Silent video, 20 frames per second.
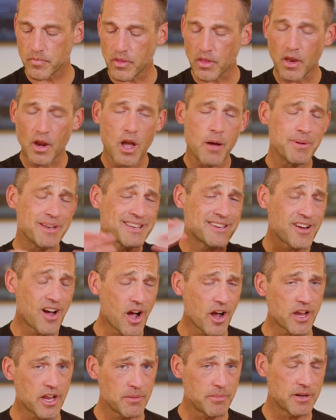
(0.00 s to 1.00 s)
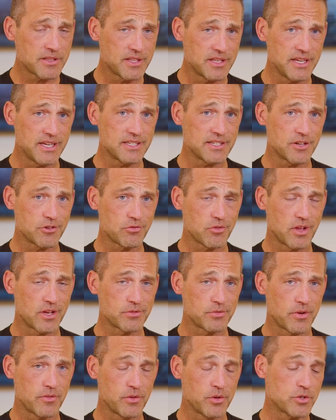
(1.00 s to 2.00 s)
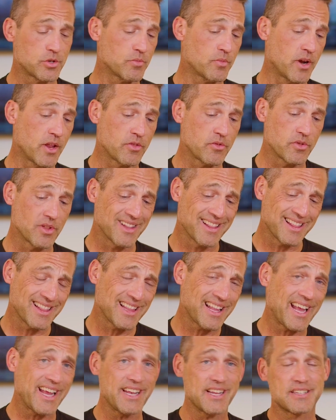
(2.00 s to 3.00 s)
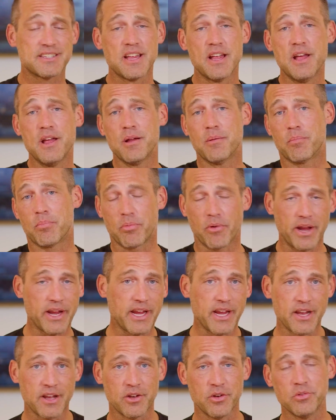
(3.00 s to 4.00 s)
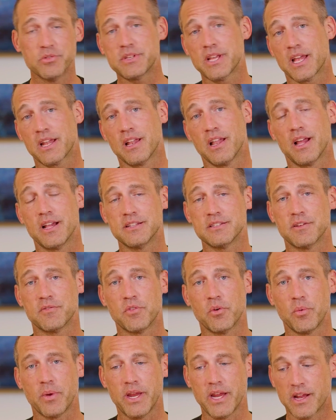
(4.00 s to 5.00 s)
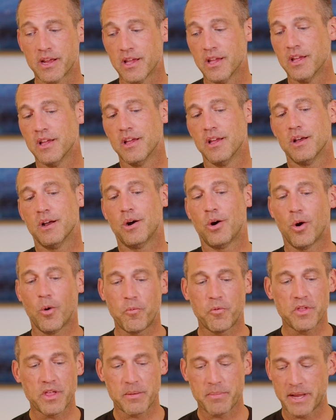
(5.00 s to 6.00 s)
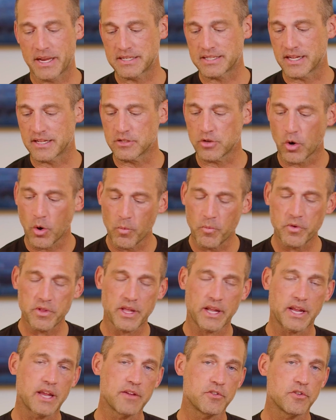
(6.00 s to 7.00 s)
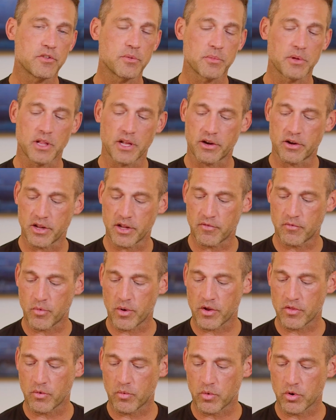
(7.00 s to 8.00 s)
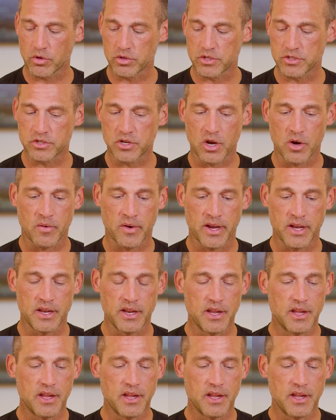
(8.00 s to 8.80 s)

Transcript: I've been talking about the decentralized revolution, running through the latest breaking news headlines of the week. Hopefully that makes sense. Hopefully that gives you some clarity of where the world is going.